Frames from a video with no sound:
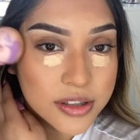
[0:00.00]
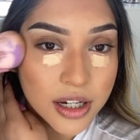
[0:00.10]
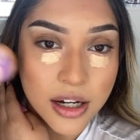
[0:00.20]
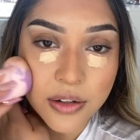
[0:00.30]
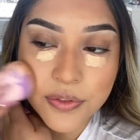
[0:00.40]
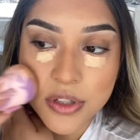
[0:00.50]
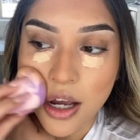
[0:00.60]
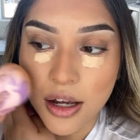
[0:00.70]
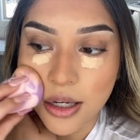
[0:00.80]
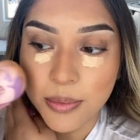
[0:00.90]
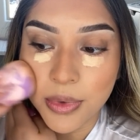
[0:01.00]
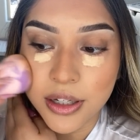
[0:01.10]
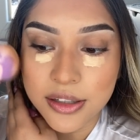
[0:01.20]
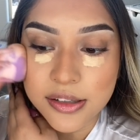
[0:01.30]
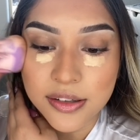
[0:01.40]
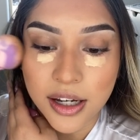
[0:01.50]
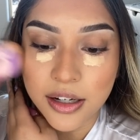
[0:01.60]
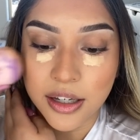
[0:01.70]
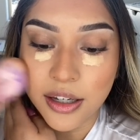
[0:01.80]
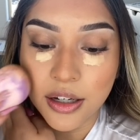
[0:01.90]
tough time
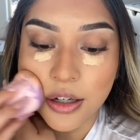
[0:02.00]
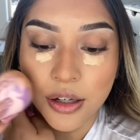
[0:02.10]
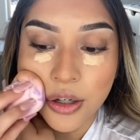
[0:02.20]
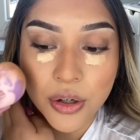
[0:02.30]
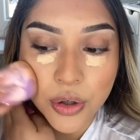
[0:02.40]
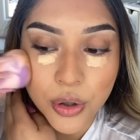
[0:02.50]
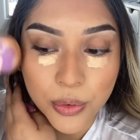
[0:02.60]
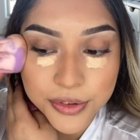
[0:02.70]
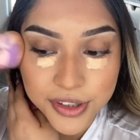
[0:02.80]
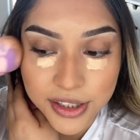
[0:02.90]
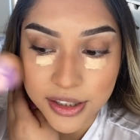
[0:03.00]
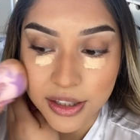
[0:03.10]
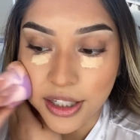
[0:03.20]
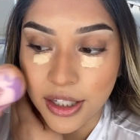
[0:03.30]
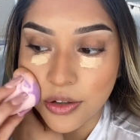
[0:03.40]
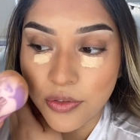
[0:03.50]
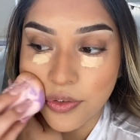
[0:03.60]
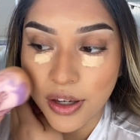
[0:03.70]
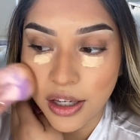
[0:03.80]
deciding who was gonna leave.